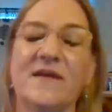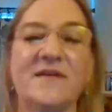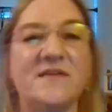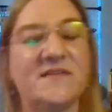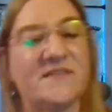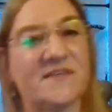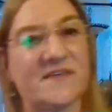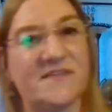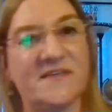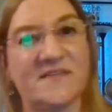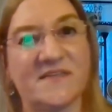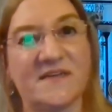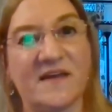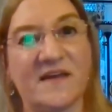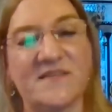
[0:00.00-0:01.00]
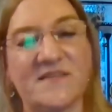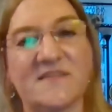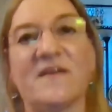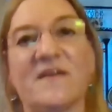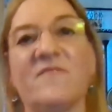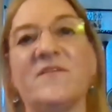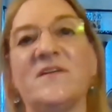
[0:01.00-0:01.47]
1960s and
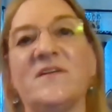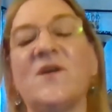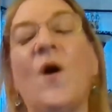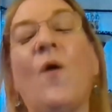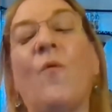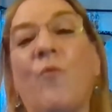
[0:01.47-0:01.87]
1970s